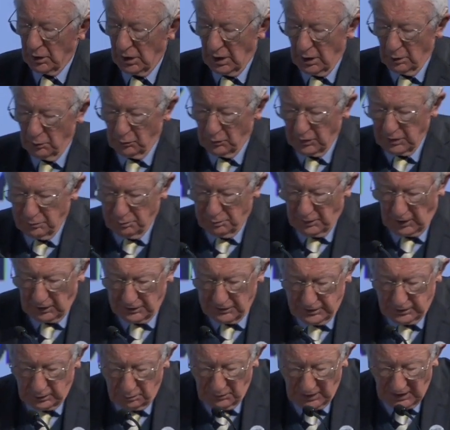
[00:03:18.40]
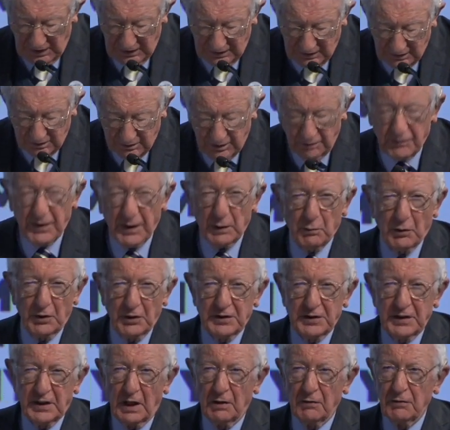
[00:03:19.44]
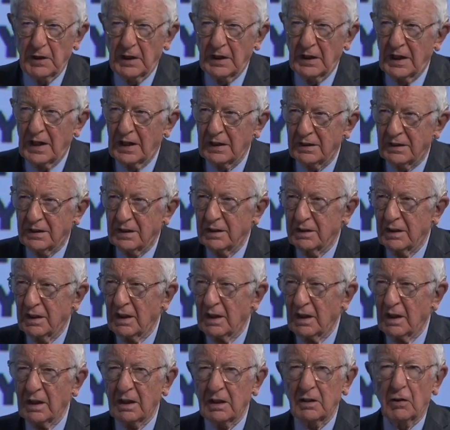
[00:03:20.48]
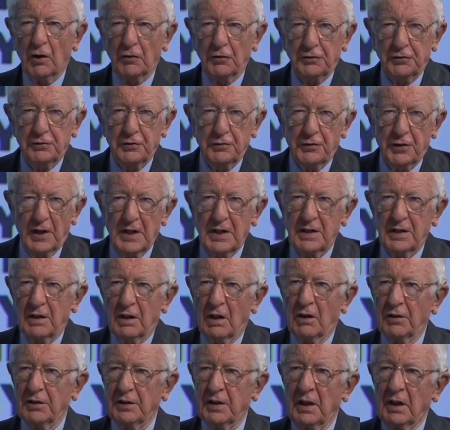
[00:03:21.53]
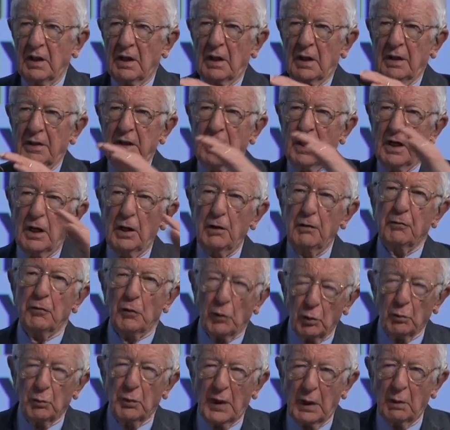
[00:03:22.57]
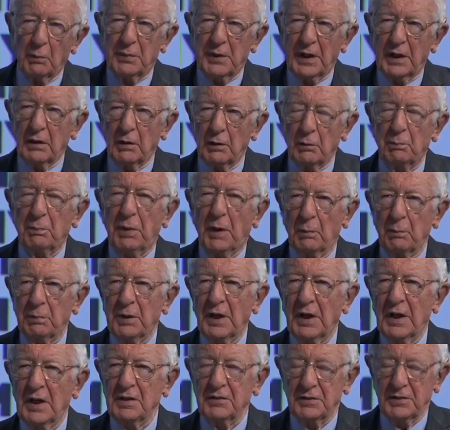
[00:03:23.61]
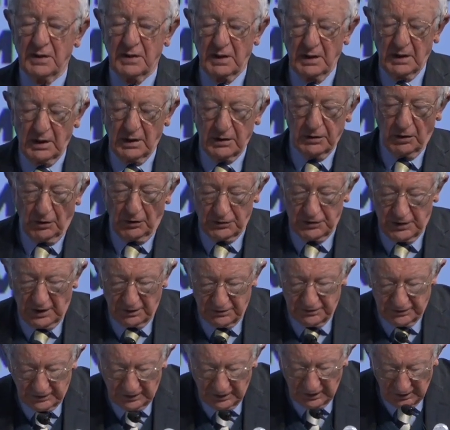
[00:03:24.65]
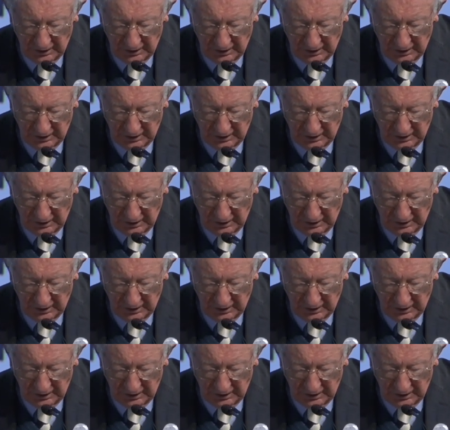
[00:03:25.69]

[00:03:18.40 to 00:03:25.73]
with policymakers. If they want to get re-elected, concentrate on the overall well-being of the population, not just